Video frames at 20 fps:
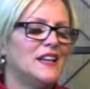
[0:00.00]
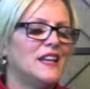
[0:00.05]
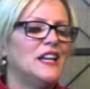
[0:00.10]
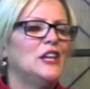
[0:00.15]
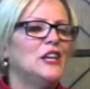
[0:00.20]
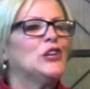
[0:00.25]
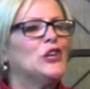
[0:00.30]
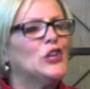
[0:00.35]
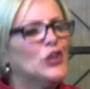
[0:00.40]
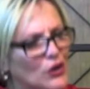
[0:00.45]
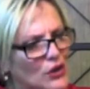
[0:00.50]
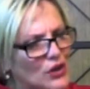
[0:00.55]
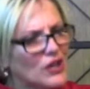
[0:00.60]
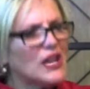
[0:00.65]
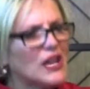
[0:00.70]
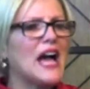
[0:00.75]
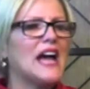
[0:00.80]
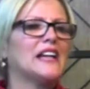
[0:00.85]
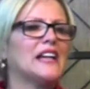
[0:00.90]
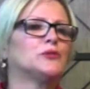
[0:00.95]

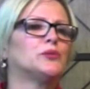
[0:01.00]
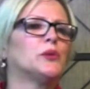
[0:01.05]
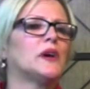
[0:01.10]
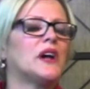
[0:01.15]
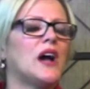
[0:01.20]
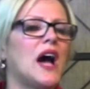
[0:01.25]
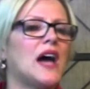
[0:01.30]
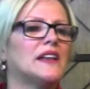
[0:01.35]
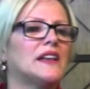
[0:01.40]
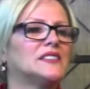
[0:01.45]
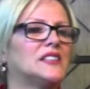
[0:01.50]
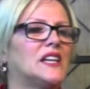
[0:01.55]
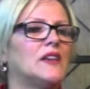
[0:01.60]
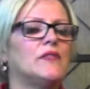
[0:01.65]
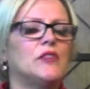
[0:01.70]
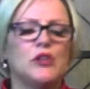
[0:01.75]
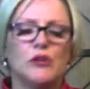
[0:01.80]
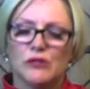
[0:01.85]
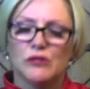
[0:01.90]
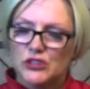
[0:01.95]
Utilize what God has
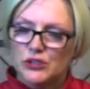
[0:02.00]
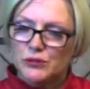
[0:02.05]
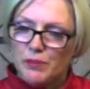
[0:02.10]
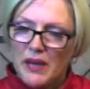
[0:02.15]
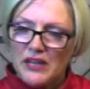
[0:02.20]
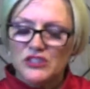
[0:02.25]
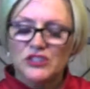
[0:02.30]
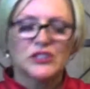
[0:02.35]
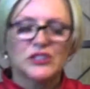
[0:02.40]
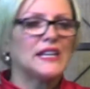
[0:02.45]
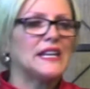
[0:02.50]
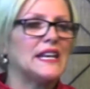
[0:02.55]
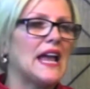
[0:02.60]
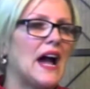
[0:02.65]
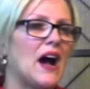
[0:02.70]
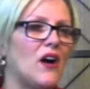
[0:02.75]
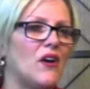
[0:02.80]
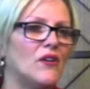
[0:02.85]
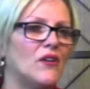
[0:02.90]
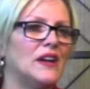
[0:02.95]
given you, especially
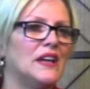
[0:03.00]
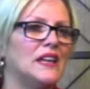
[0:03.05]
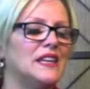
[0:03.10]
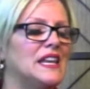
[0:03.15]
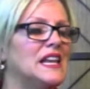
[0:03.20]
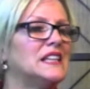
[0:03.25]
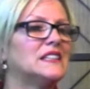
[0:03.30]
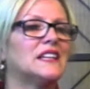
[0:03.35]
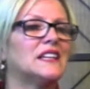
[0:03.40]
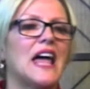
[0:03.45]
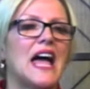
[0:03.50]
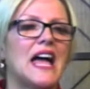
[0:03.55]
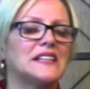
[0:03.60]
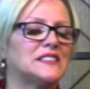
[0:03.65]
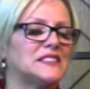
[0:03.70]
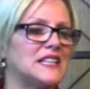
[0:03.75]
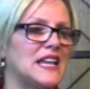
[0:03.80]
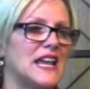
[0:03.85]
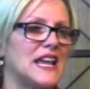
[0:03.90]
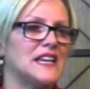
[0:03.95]
now in these
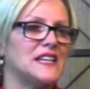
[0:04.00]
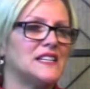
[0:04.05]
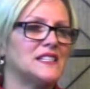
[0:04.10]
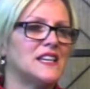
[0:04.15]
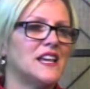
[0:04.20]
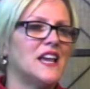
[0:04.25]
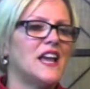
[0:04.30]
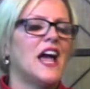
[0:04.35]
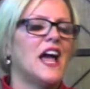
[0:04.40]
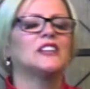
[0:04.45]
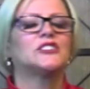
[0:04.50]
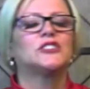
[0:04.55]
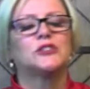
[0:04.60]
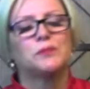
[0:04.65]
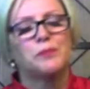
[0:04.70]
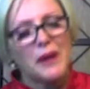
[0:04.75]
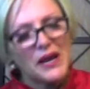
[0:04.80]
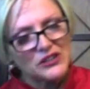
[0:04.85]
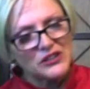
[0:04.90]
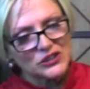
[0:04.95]
last days,
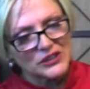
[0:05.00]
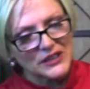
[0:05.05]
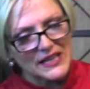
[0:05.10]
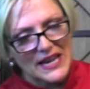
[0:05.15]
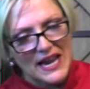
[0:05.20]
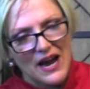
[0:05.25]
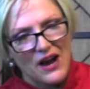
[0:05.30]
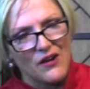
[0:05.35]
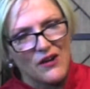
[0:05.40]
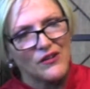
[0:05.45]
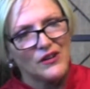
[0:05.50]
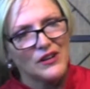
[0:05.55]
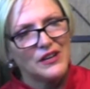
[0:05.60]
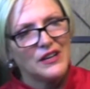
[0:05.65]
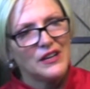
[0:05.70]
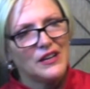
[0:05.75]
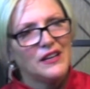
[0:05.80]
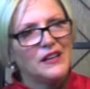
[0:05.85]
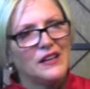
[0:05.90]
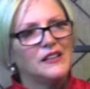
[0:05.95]
especially now.
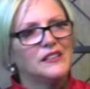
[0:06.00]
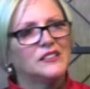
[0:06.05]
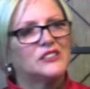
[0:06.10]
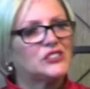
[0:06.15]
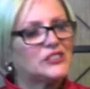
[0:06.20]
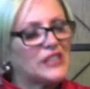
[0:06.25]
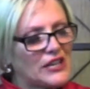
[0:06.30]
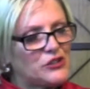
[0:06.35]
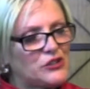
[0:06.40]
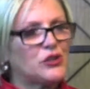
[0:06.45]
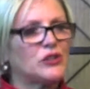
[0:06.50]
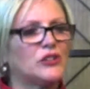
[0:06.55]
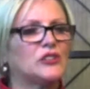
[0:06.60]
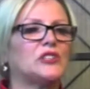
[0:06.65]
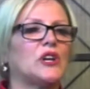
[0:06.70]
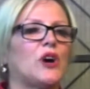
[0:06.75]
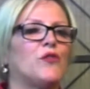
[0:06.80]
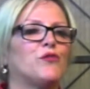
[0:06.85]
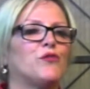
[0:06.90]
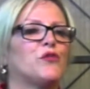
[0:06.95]
Set
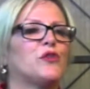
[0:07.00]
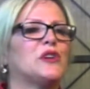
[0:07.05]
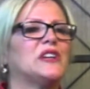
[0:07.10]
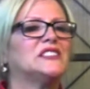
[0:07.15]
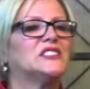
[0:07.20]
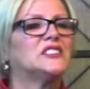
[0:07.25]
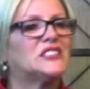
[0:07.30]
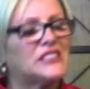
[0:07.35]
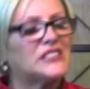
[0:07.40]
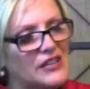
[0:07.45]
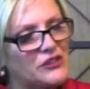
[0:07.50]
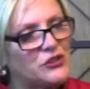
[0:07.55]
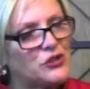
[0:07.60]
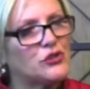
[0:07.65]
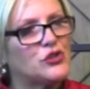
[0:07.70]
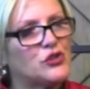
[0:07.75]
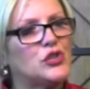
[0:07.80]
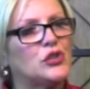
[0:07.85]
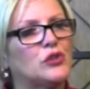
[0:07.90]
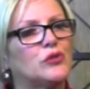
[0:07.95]
yourself free. Set your
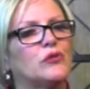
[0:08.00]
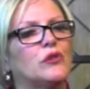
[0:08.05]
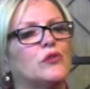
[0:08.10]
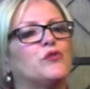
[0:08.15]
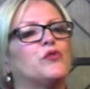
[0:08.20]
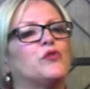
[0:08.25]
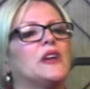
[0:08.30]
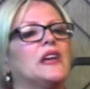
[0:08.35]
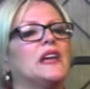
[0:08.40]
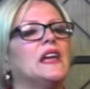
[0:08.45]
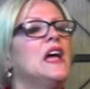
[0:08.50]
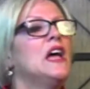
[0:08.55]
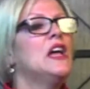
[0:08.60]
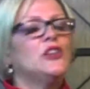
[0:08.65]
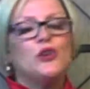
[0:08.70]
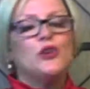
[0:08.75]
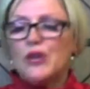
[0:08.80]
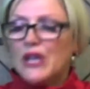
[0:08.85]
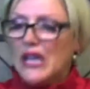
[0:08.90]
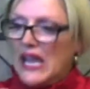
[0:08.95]
children free.
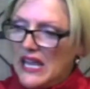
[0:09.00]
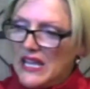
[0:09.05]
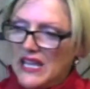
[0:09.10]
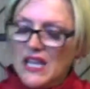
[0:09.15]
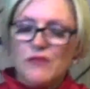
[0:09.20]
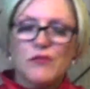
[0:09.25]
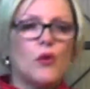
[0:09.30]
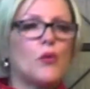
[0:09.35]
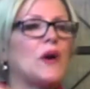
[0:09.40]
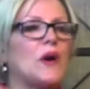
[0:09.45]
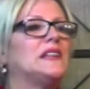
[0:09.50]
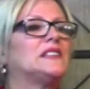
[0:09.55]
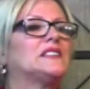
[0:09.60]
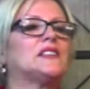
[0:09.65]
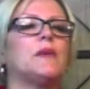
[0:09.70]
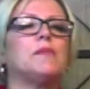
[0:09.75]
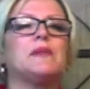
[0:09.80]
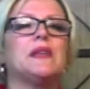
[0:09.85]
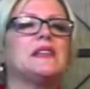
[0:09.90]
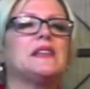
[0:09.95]
You can't give away
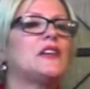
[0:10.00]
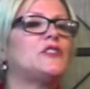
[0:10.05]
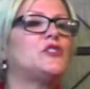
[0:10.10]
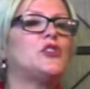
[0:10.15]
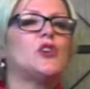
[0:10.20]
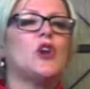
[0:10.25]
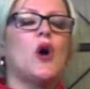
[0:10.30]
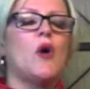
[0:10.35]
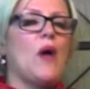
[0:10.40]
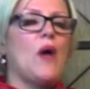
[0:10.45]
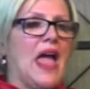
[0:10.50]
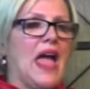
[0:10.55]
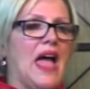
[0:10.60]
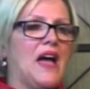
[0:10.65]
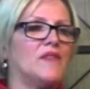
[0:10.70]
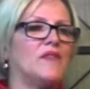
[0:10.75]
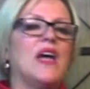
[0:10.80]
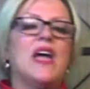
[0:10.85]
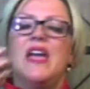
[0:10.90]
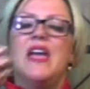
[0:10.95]
something that you don't have.